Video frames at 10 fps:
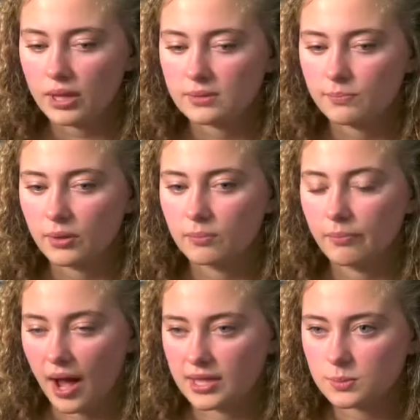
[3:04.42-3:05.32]
we built
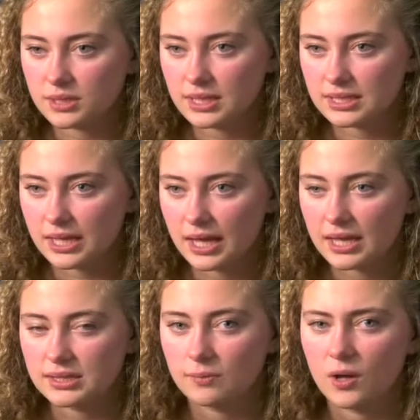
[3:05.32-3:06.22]
bonds with these
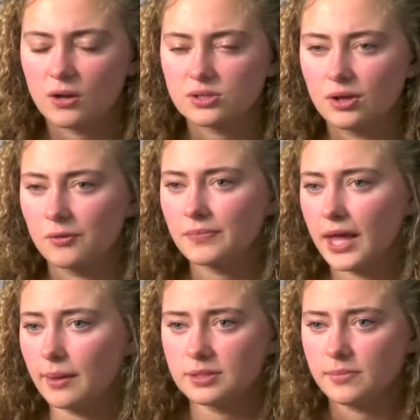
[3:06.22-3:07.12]
kids and we also
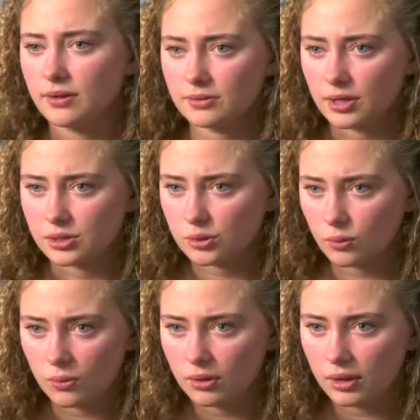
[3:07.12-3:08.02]
helped build a
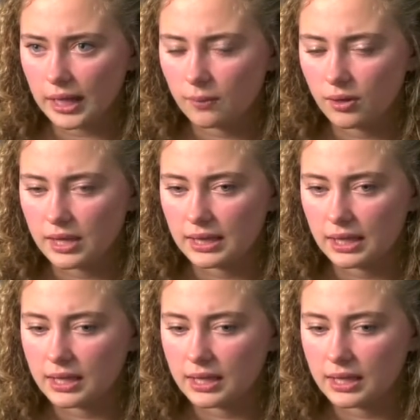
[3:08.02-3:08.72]
school like where they